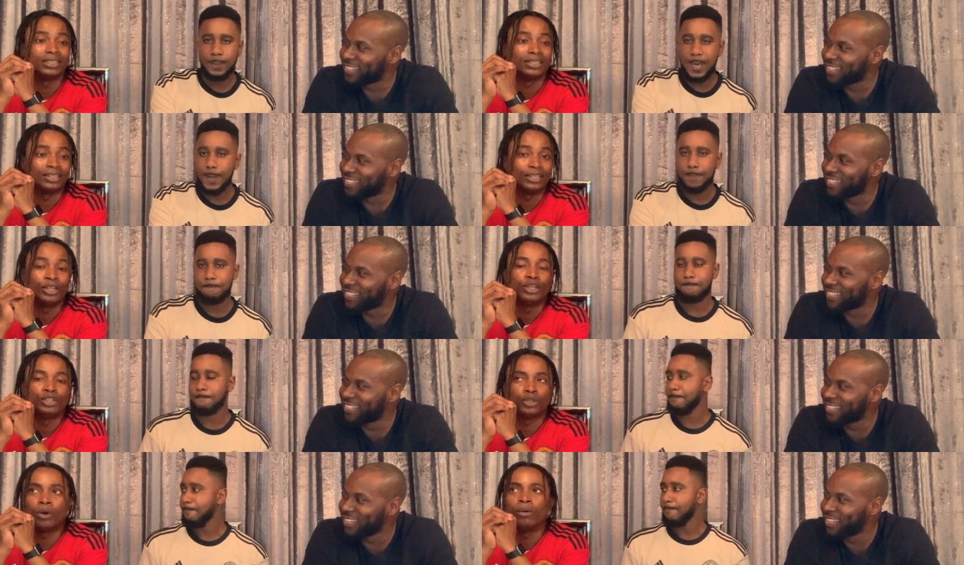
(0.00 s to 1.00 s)
Speaker 1: Yeah.
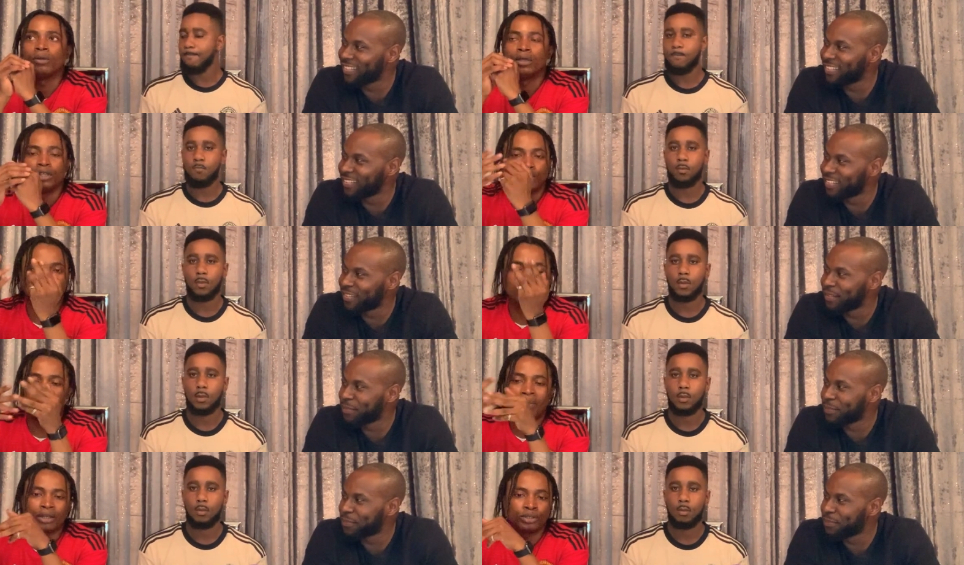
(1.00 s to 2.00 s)
So just
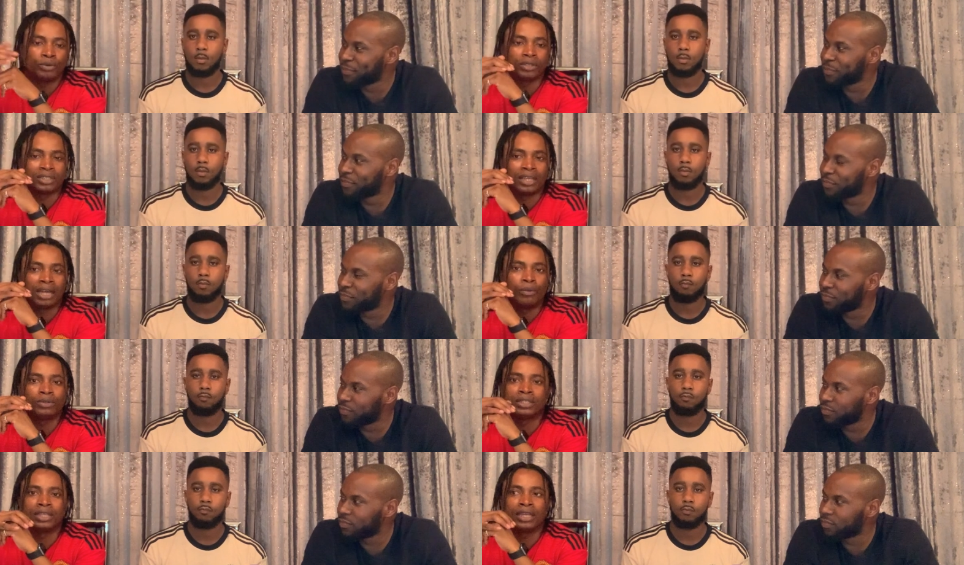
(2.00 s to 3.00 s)
going back towards that, I
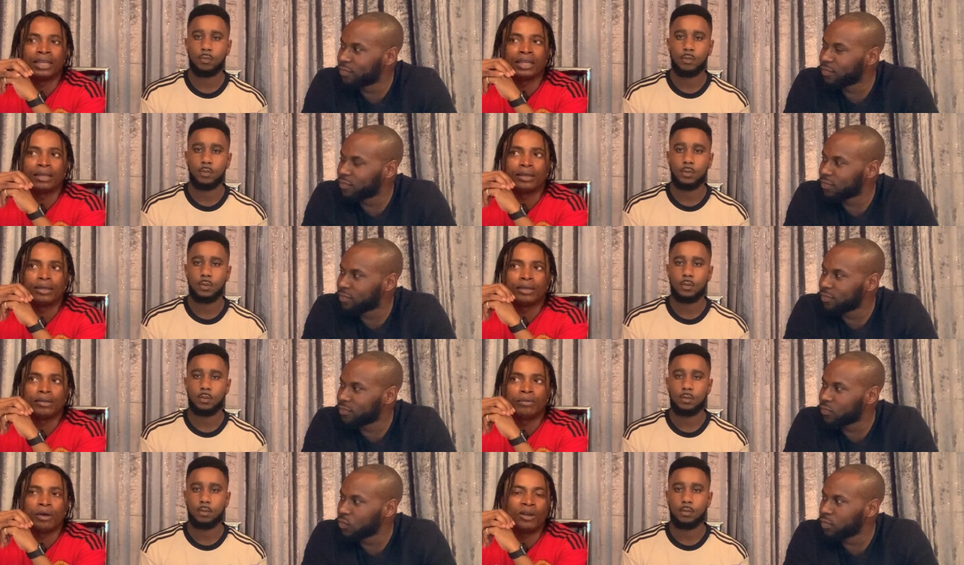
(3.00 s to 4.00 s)
would say
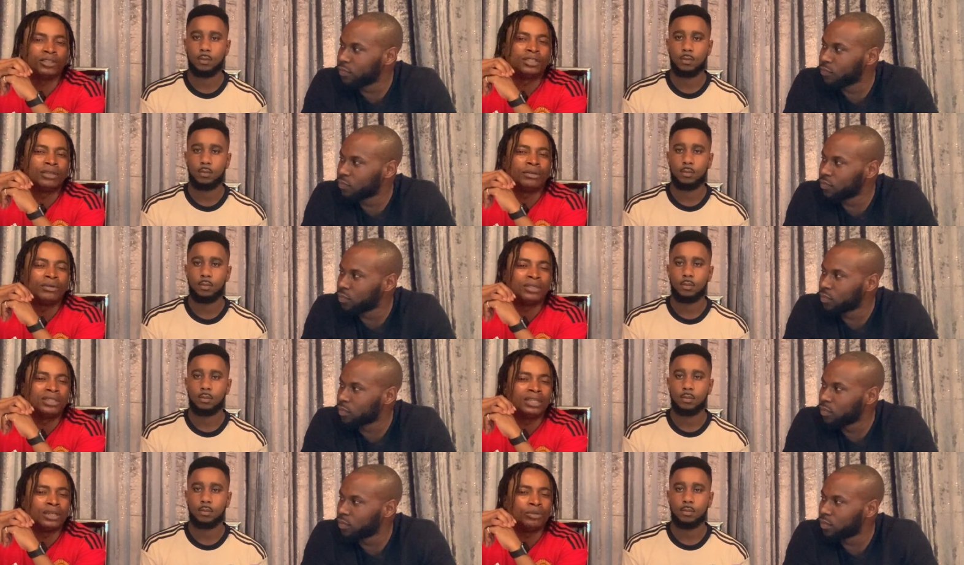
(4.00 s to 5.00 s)
us doing
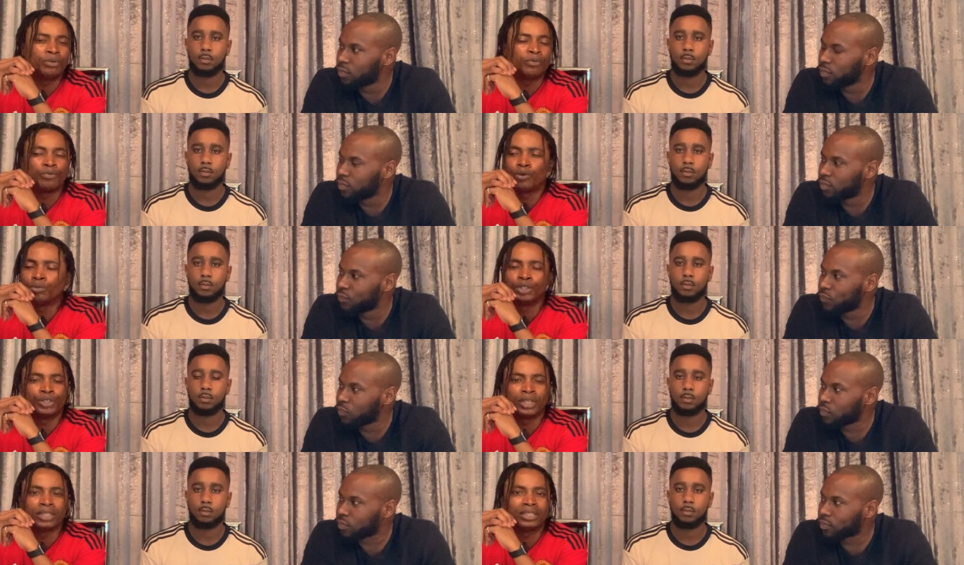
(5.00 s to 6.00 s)
deal with Real
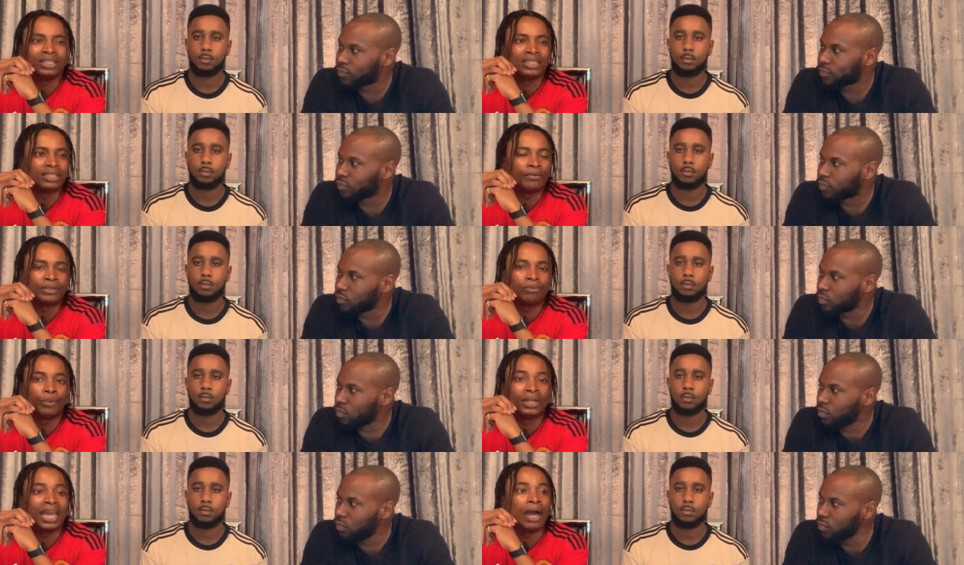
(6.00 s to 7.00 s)
Madrid is something I'm not
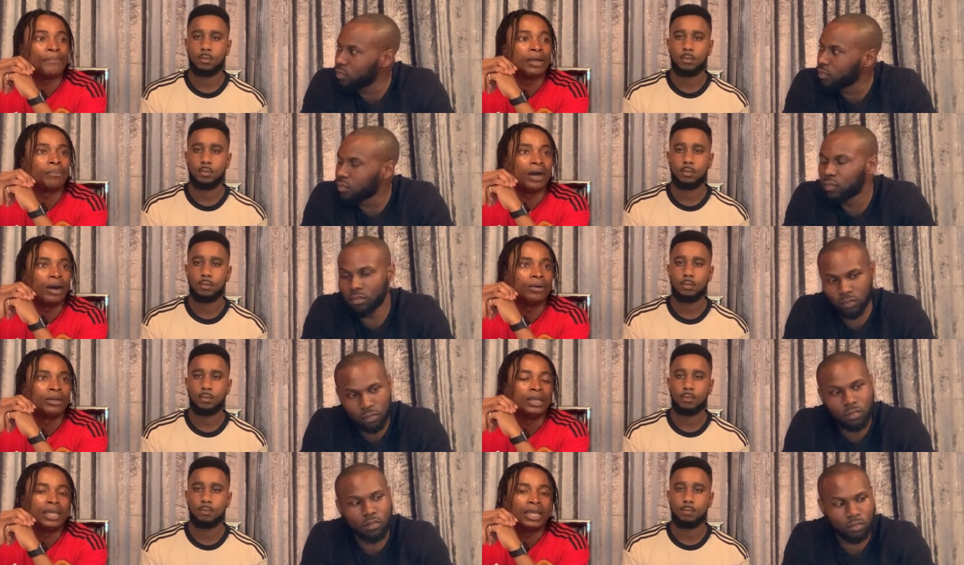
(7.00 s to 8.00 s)
really happy about.